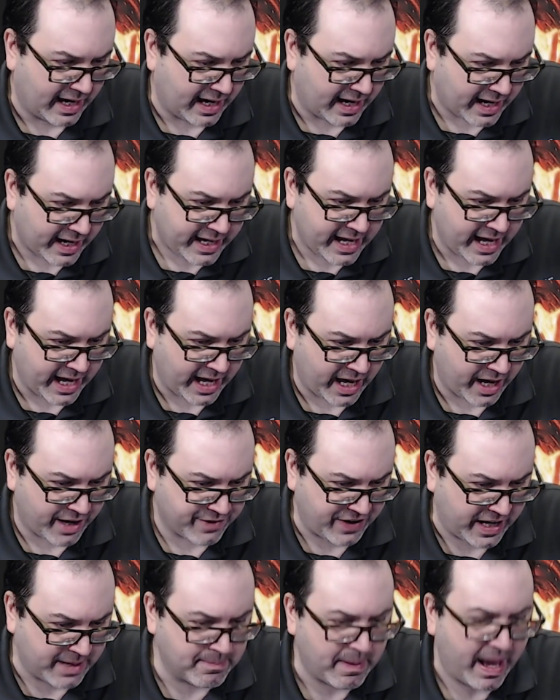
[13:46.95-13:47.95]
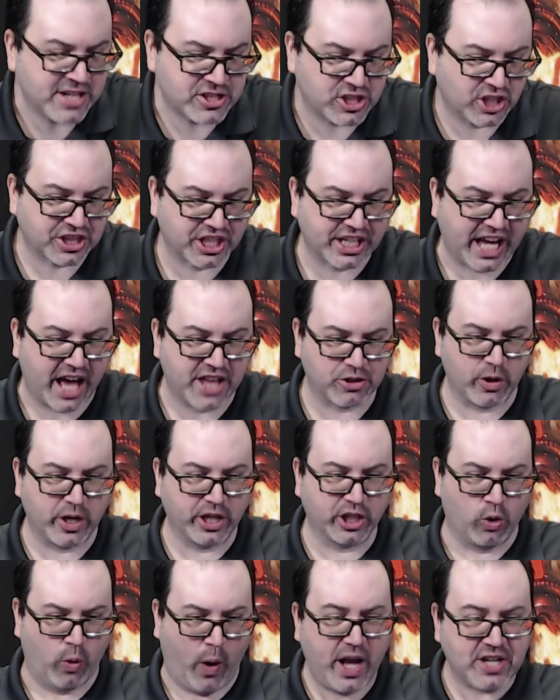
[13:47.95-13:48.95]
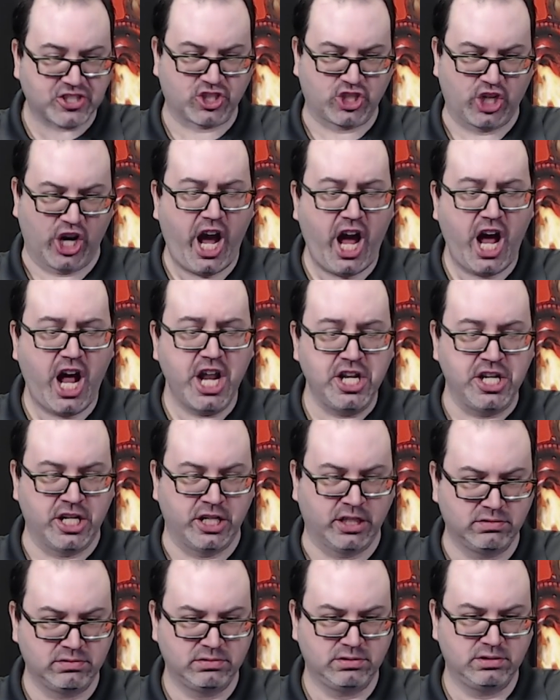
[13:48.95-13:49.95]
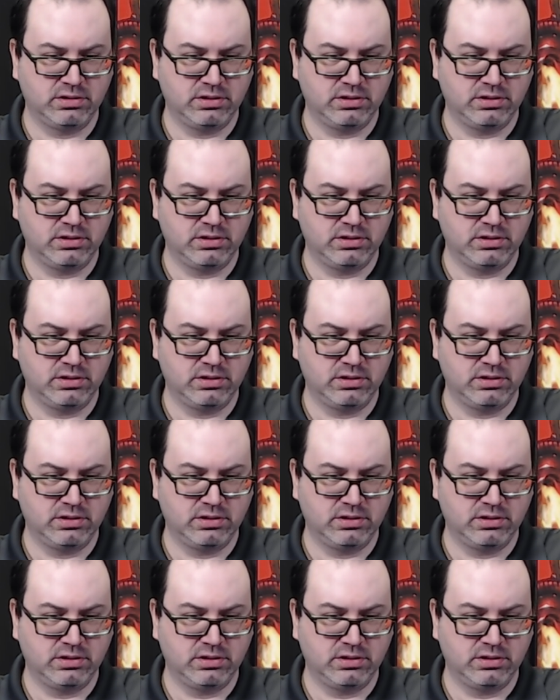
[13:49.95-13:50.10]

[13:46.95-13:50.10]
I have a Magic the Gathering question!